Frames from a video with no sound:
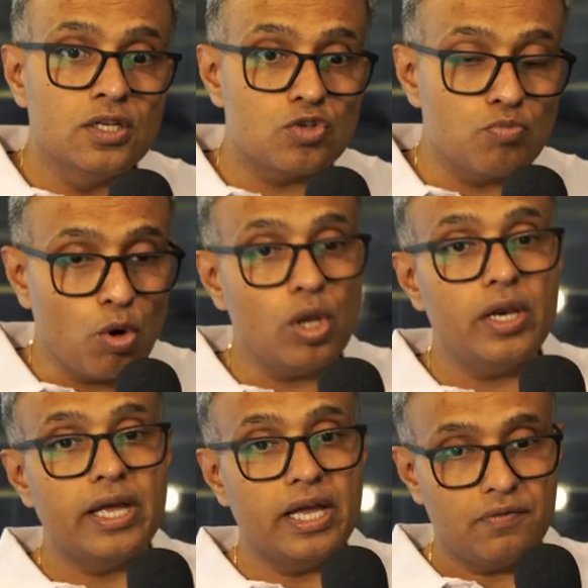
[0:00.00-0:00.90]

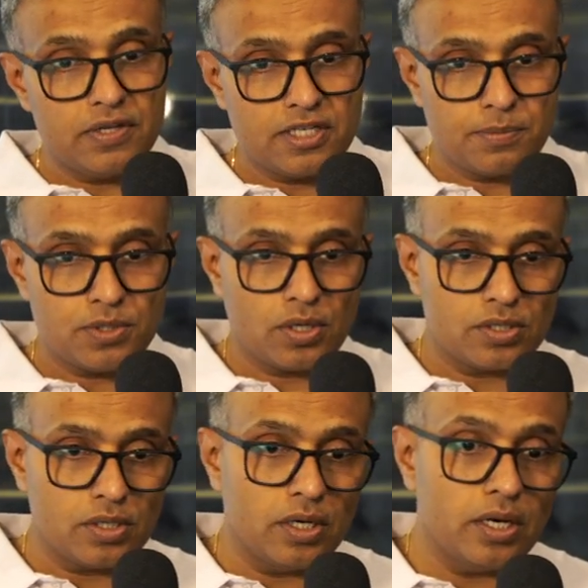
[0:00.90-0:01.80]
small airway
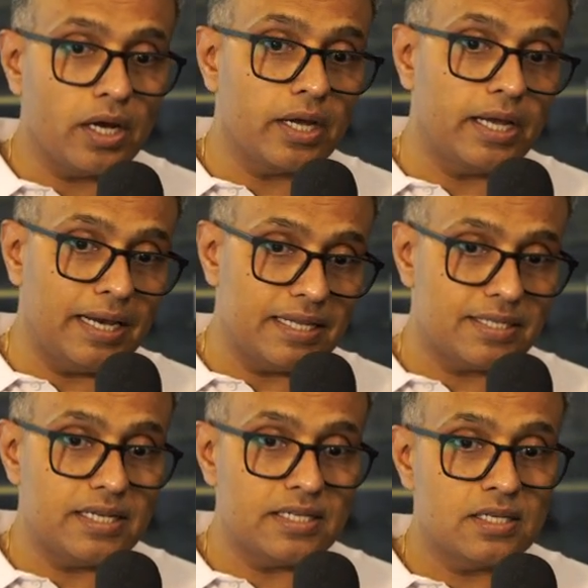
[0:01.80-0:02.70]
obstruction. Lung
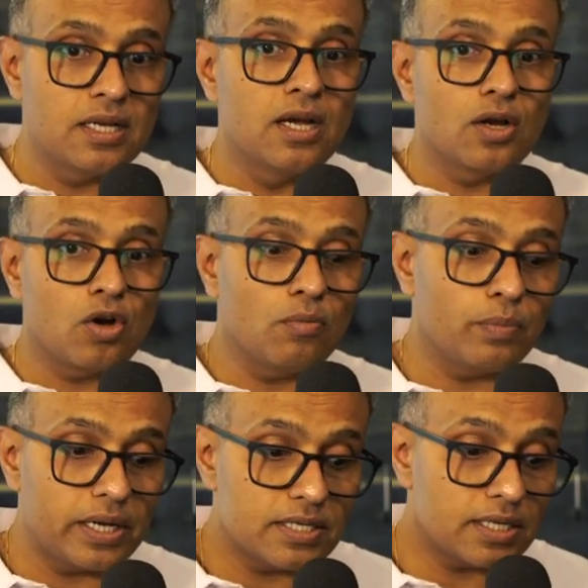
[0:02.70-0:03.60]
elastance,
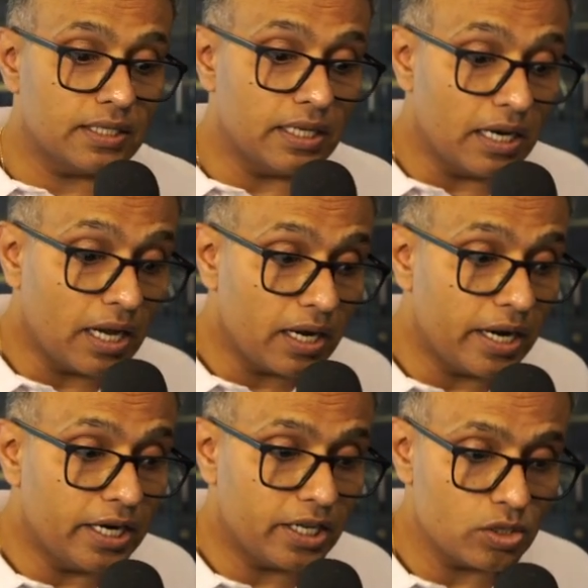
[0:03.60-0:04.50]
compliance, and the lung
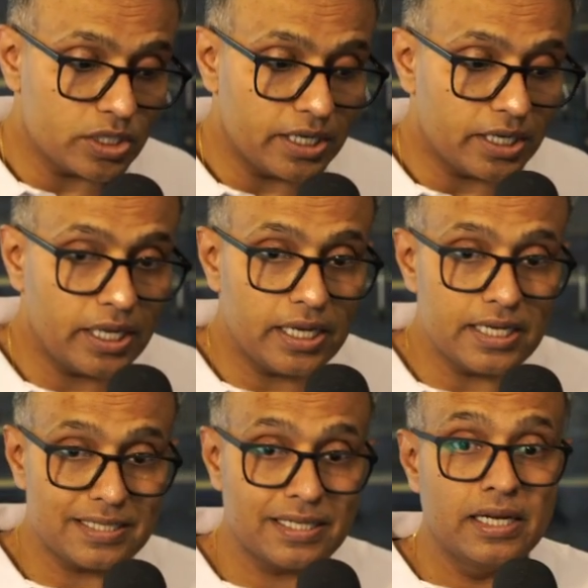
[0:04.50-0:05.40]
heterogeneity
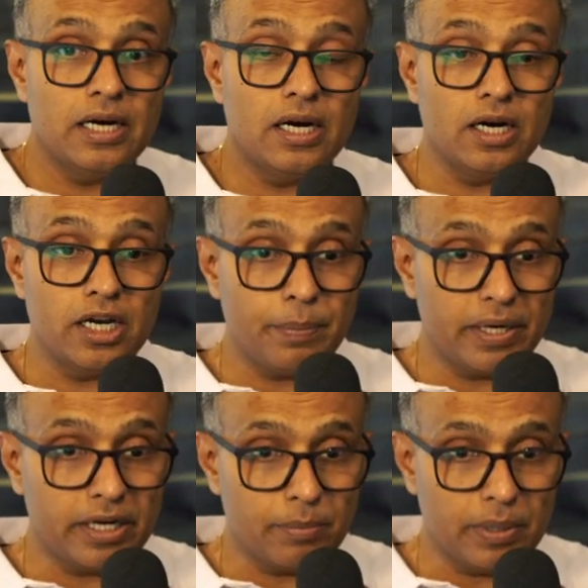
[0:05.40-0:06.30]
is
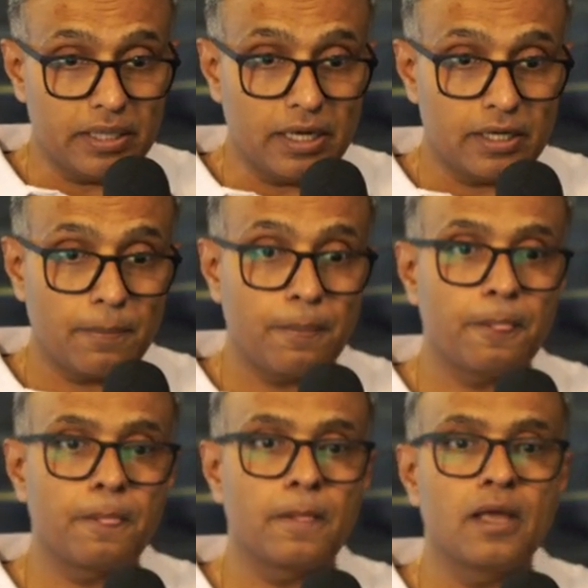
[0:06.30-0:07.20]
depicted by that.
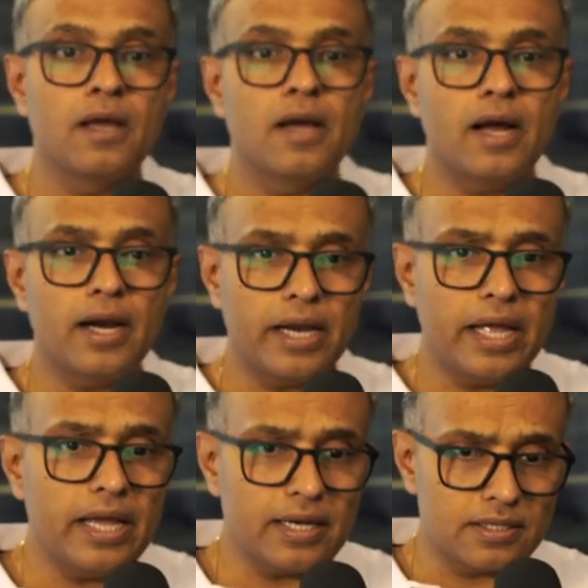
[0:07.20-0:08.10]
And
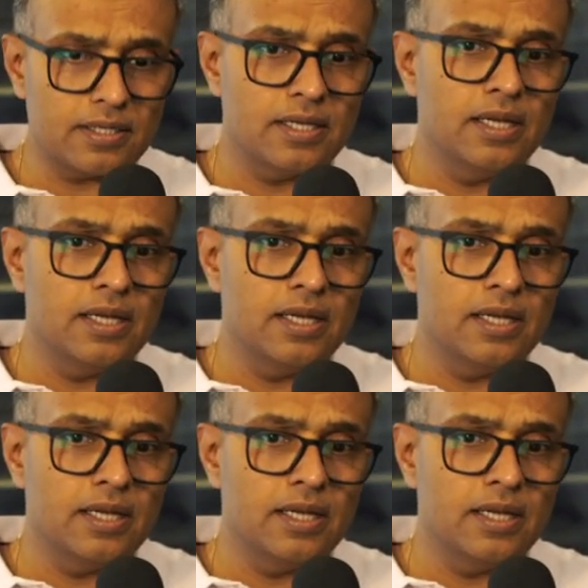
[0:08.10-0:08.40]
AX,